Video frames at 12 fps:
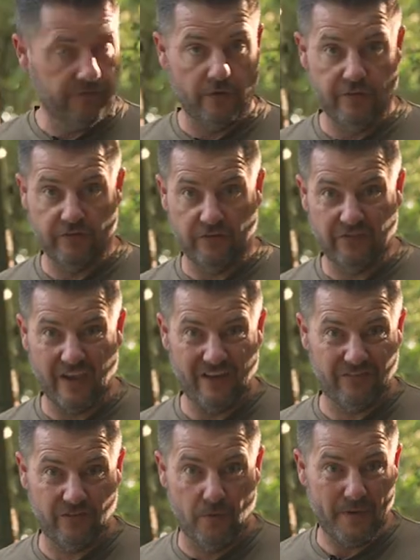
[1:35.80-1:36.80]
so these are
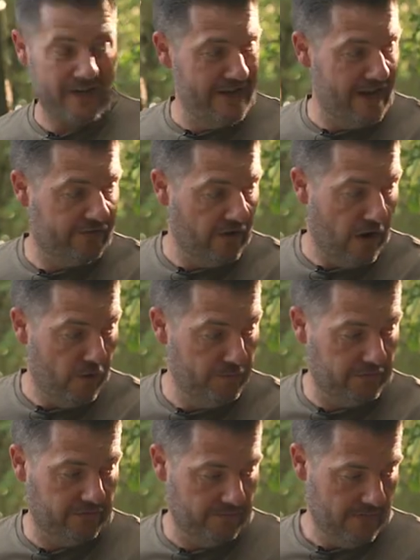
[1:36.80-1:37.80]
telescopic net
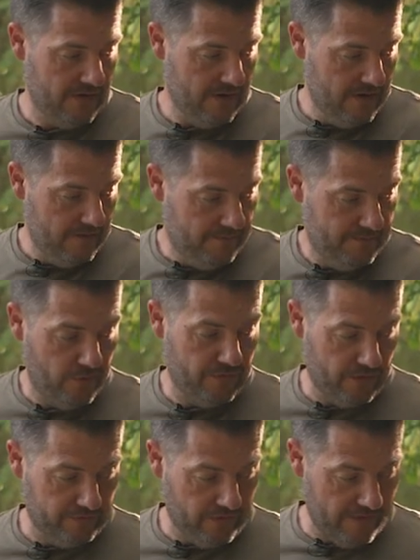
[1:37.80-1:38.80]
arms, pull
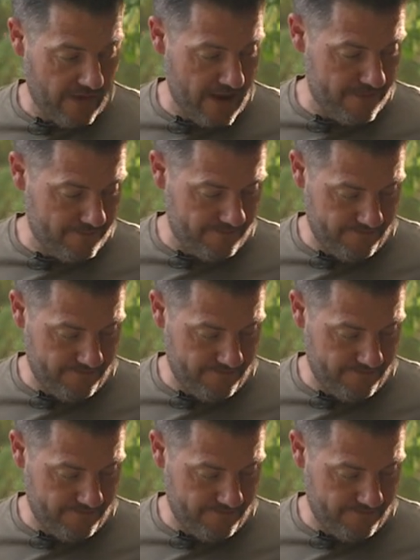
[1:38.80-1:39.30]
those like that,